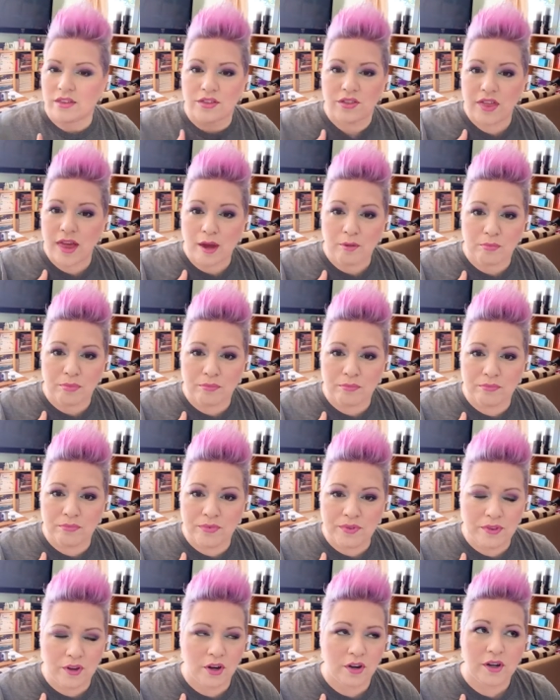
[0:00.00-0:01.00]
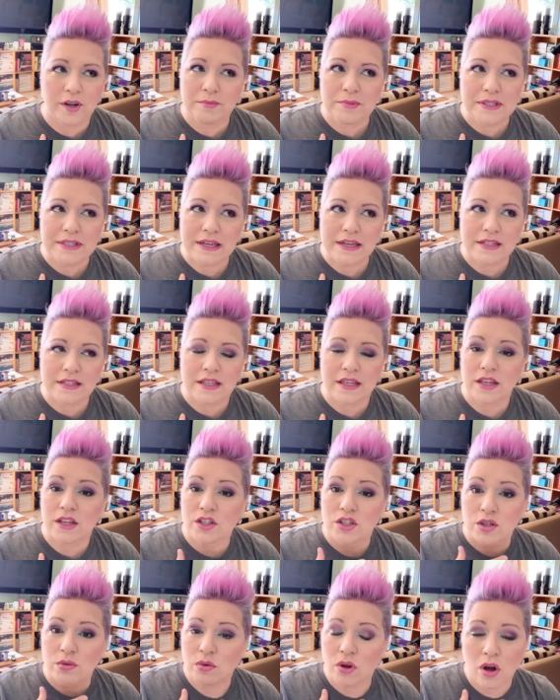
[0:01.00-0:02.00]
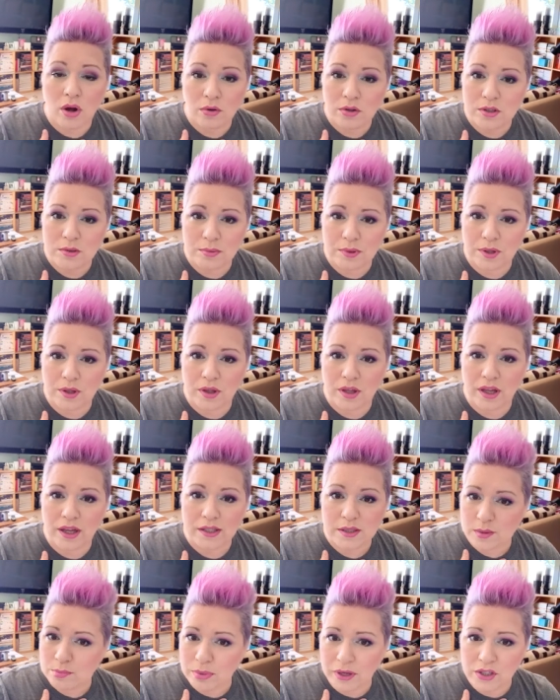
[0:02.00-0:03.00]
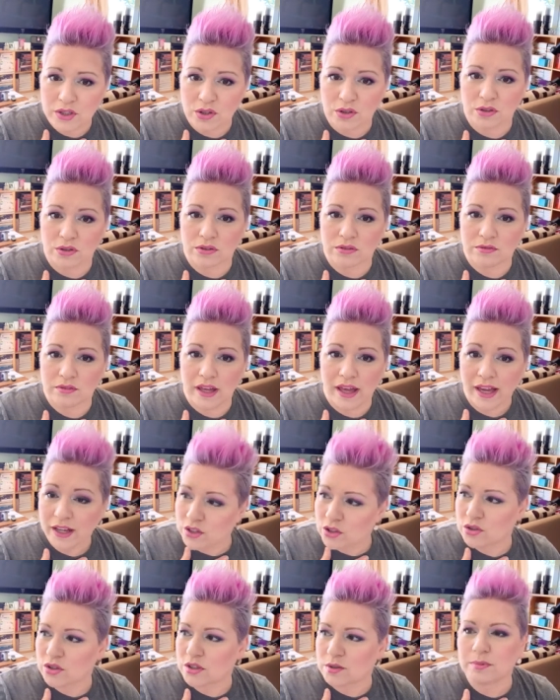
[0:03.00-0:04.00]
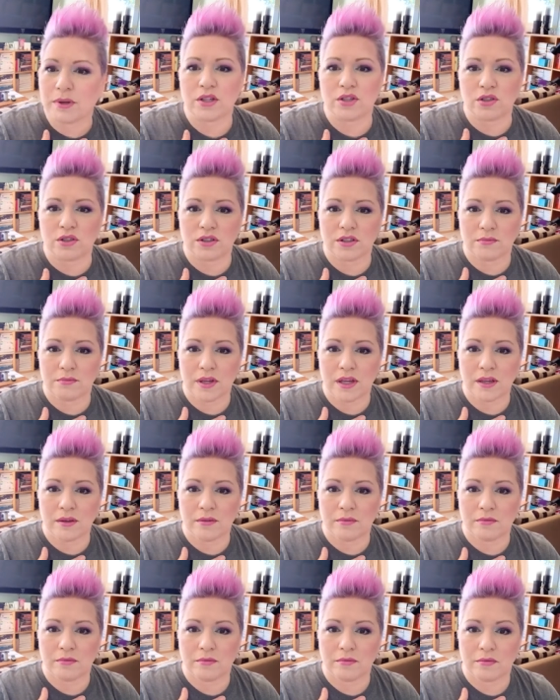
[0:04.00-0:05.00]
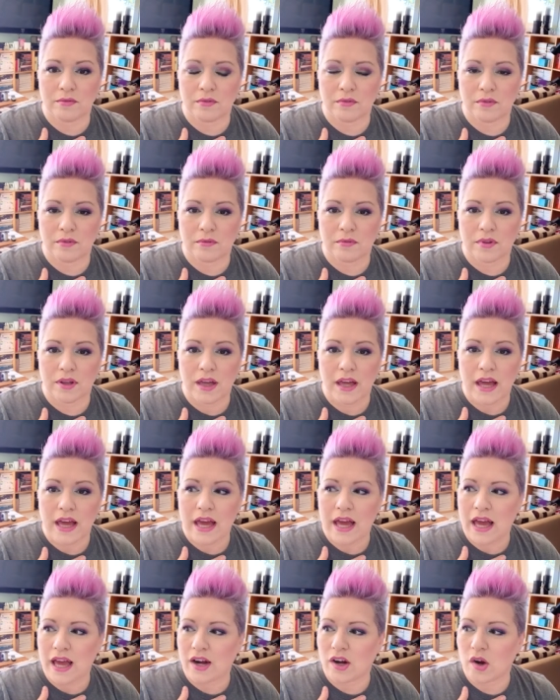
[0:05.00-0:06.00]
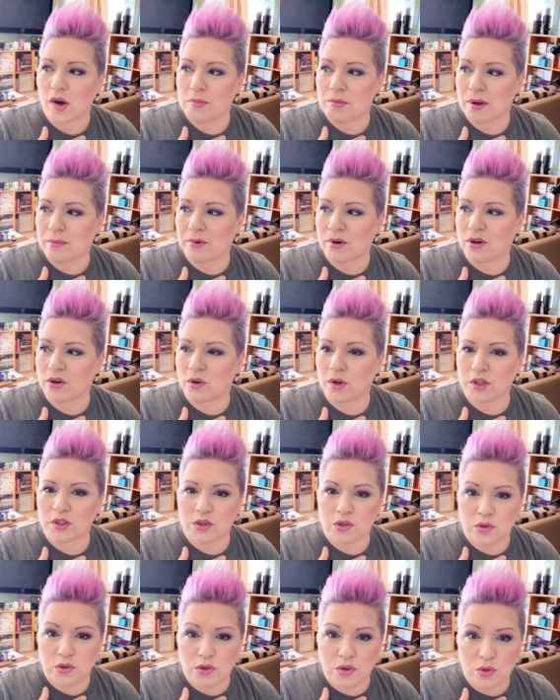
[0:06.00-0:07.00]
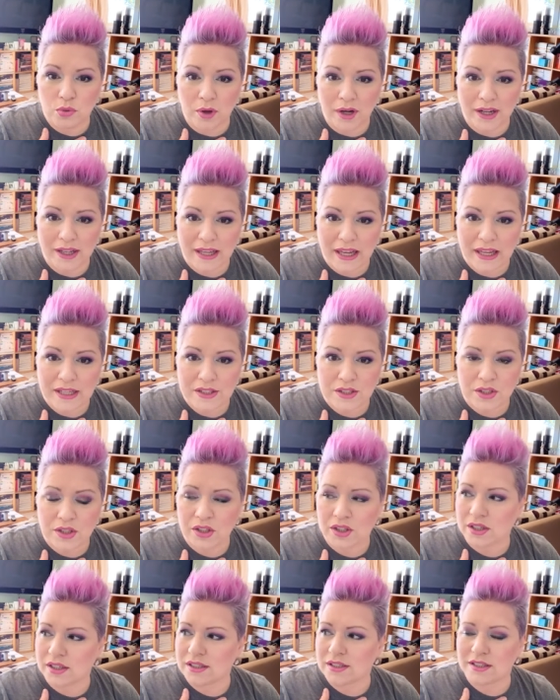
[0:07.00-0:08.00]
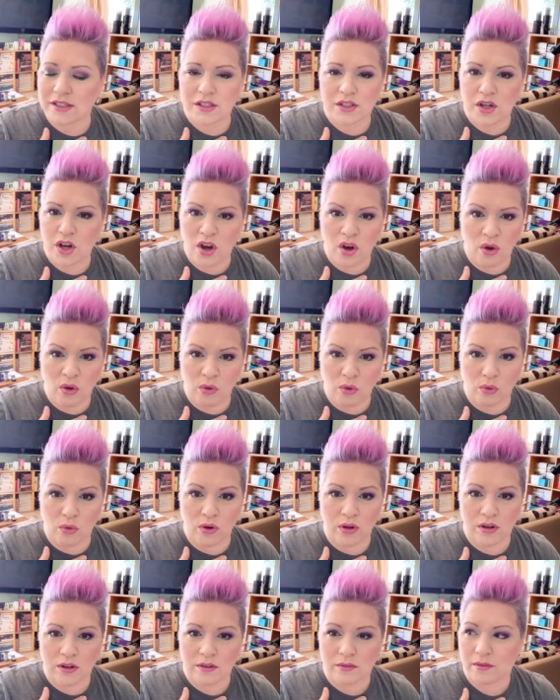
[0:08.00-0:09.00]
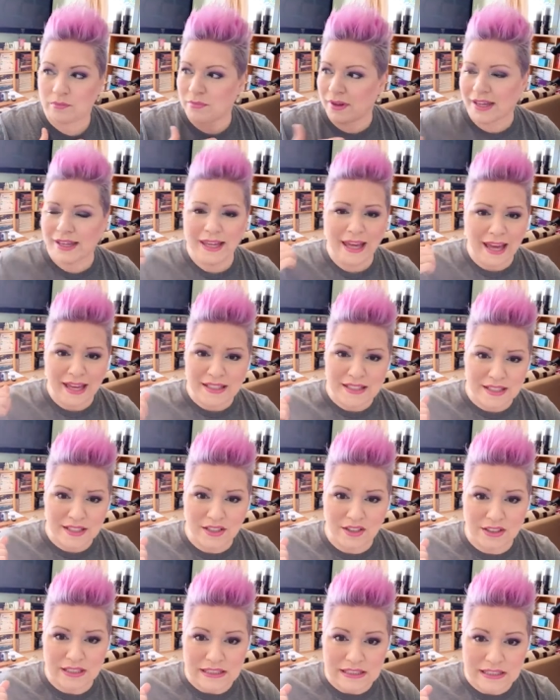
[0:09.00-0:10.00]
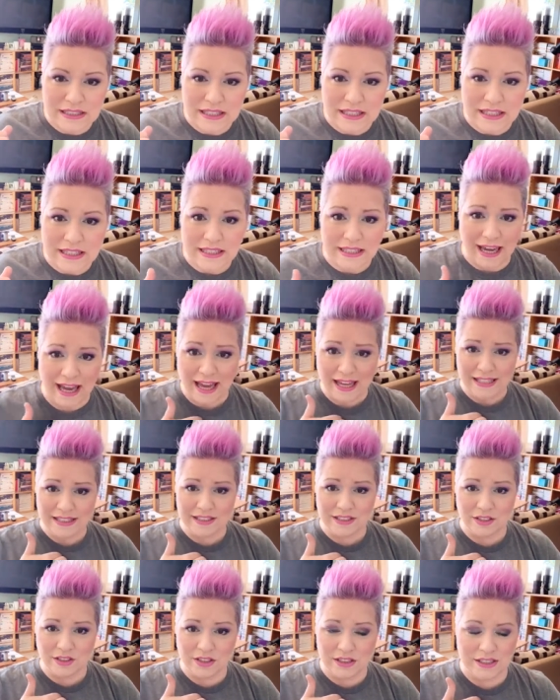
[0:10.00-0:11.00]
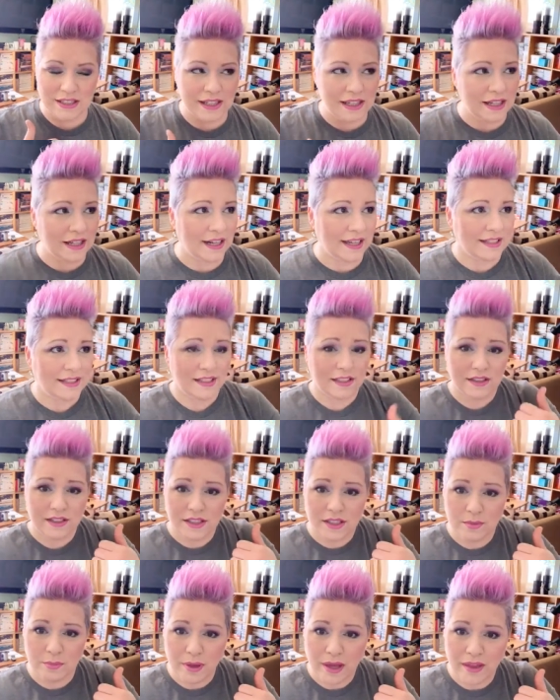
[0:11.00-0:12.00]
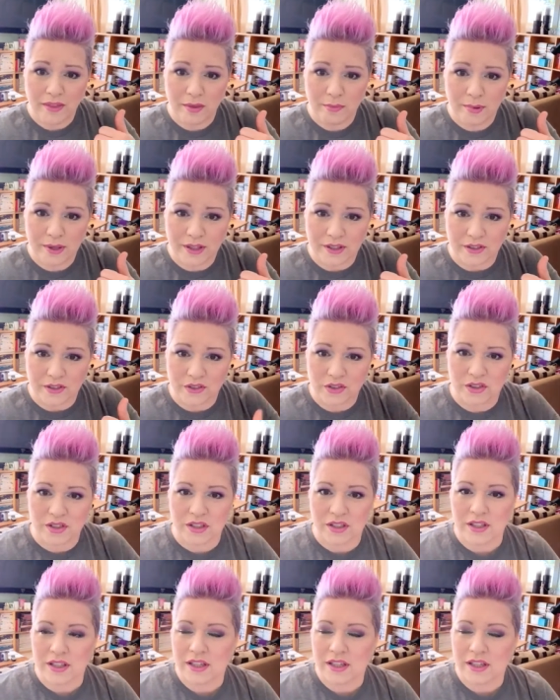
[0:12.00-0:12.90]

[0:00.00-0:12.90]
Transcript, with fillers: that her name's Stacy, she will always be a special, extra special to me. And I remember her going, Do you want to cancel? And I said, No. My cat still needs to eat. I still need to eat. I still need to pay the bills.